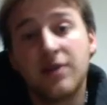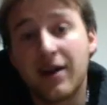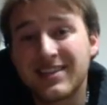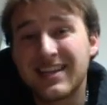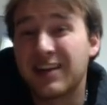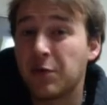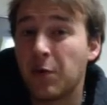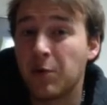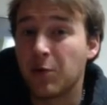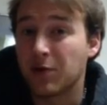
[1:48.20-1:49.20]
Not exactly
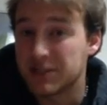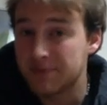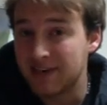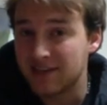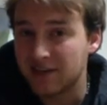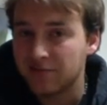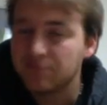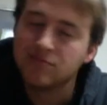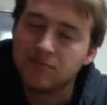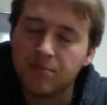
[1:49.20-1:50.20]
what we were expecting,
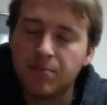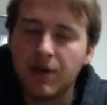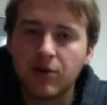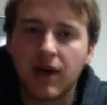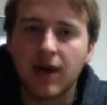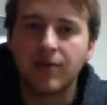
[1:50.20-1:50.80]
but okay.